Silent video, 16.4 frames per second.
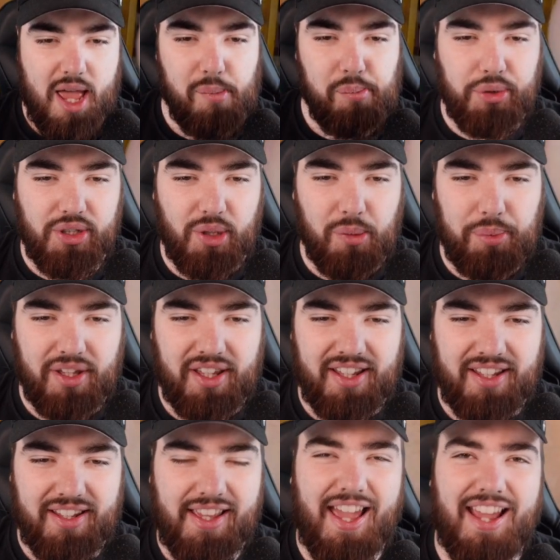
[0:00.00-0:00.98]

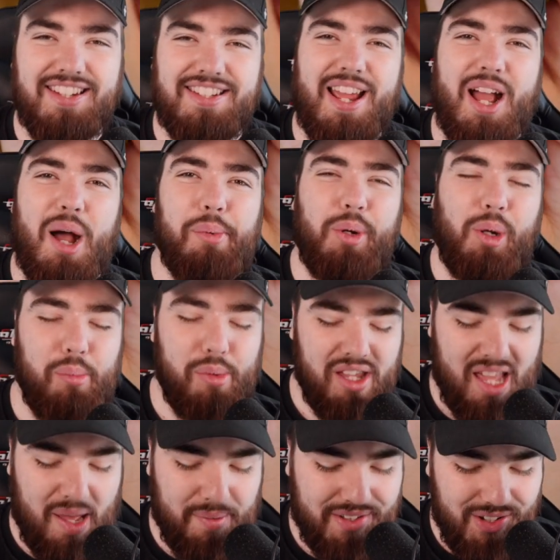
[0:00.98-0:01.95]
Bunnelby. A shout out
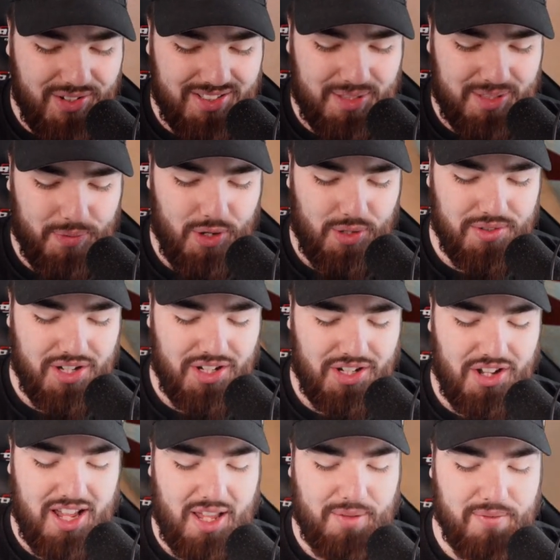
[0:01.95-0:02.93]
Bunnelby. I've been using this Pokemon a
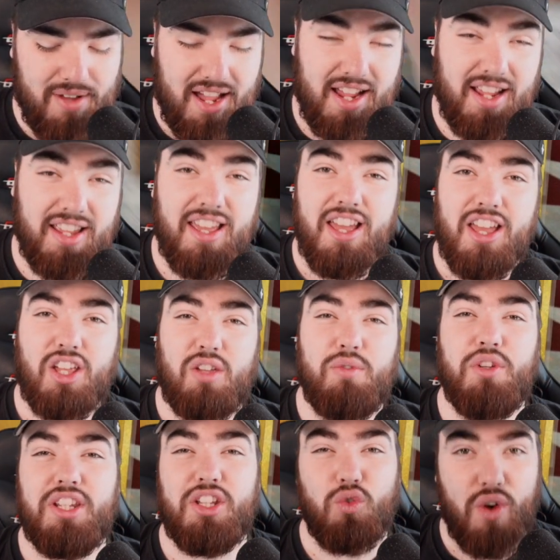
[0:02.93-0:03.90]
lot in my
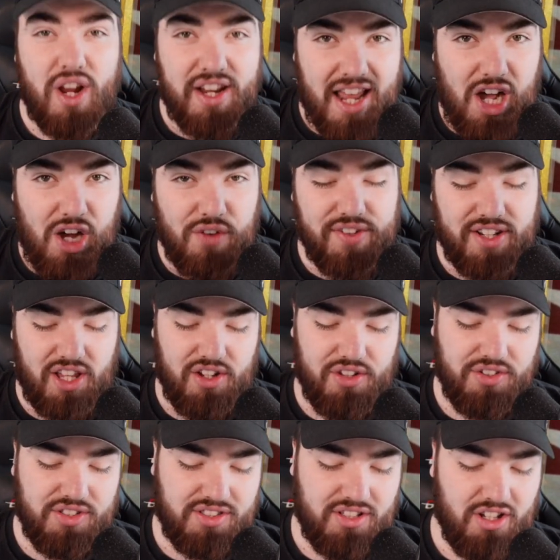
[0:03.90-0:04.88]
community raid hour
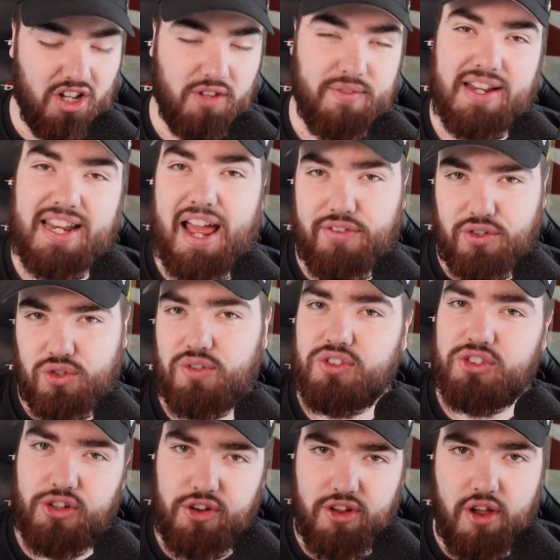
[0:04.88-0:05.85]
videos, on my live stream
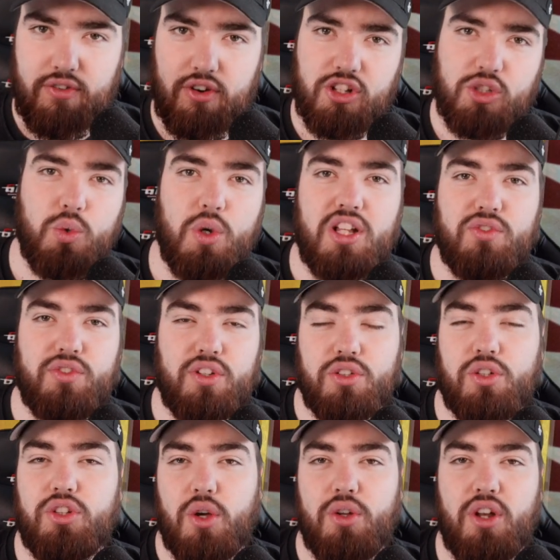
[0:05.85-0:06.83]
story over on Twitch. For those
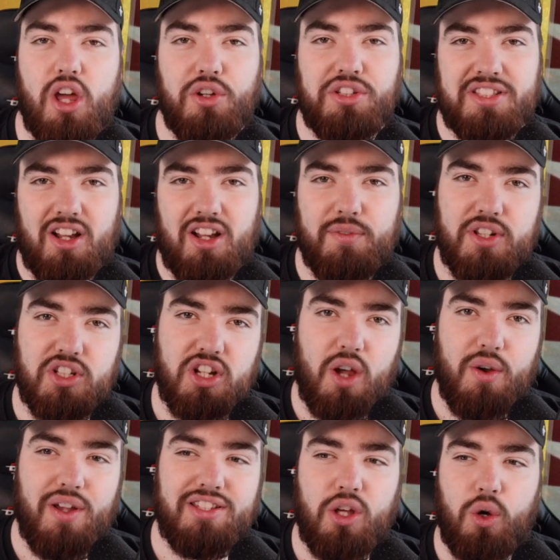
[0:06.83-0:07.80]
who don't know, Cerebi
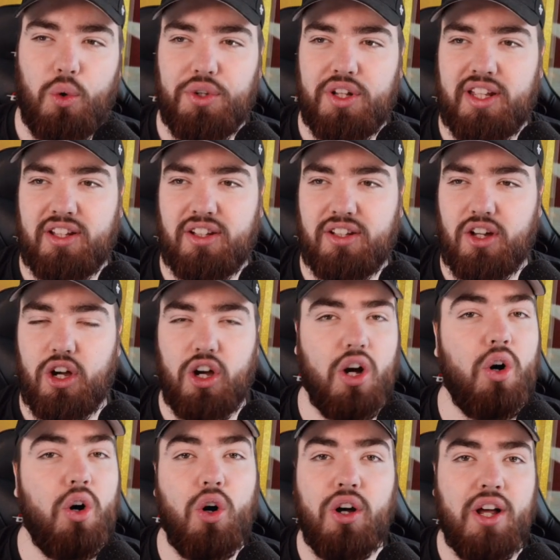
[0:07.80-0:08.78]
Joe is holding
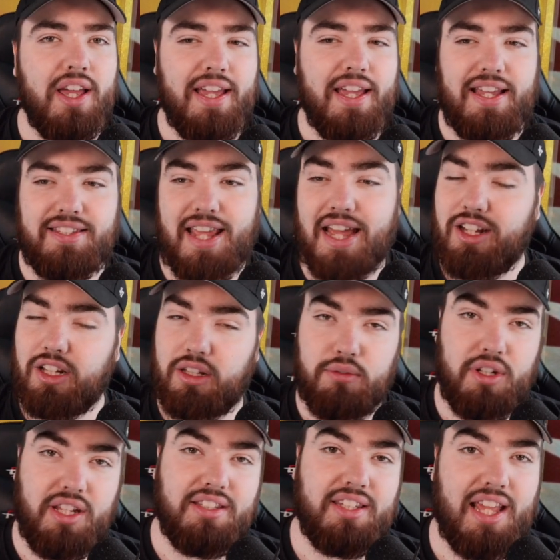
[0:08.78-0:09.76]
or is getting the
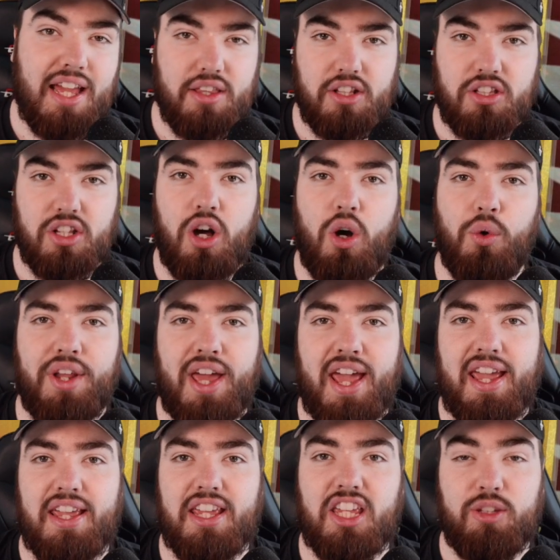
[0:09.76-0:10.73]
community together to hold
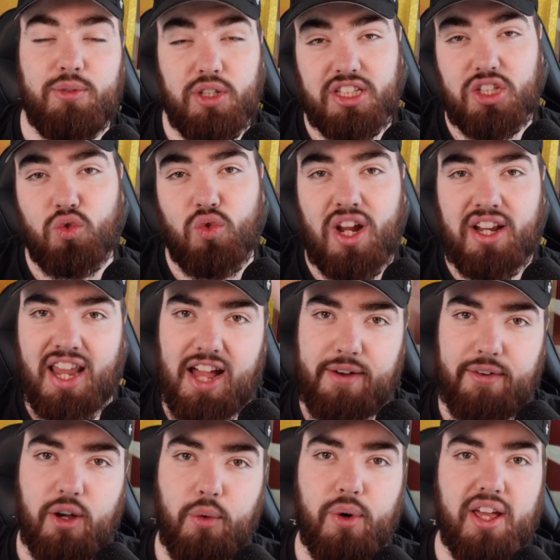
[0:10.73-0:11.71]
a community raid
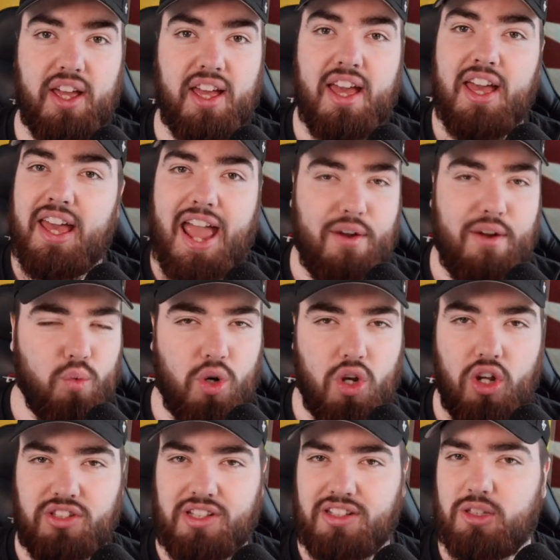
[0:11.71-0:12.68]
hour where everyone
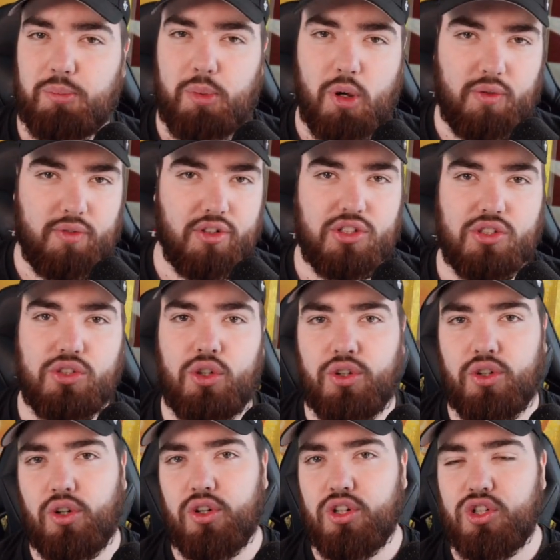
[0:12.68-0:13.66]
logs into Pokemon
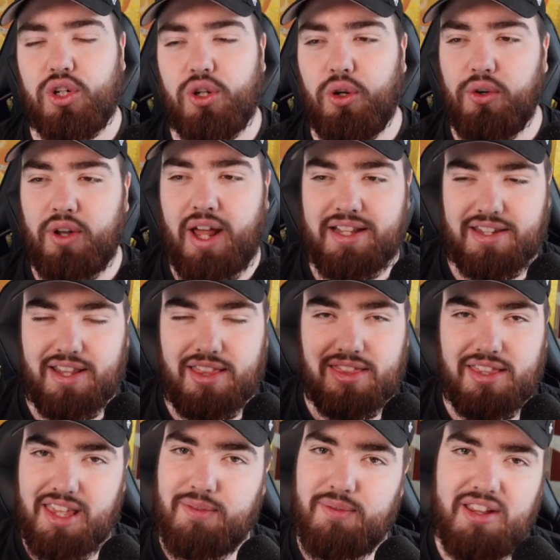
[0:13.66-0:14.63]
Sword or Shield, has a
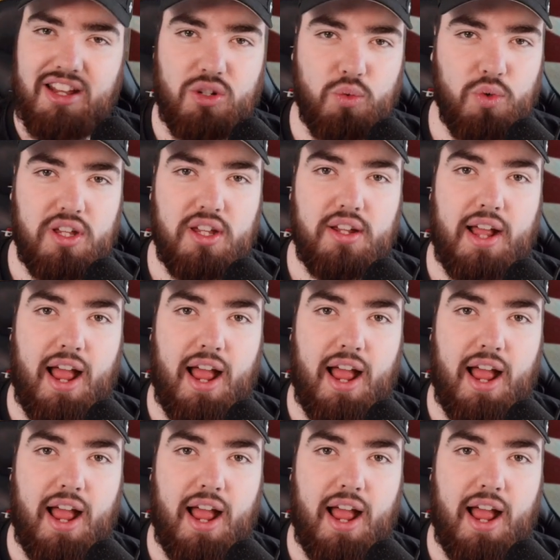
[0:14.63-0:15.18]
theme each week.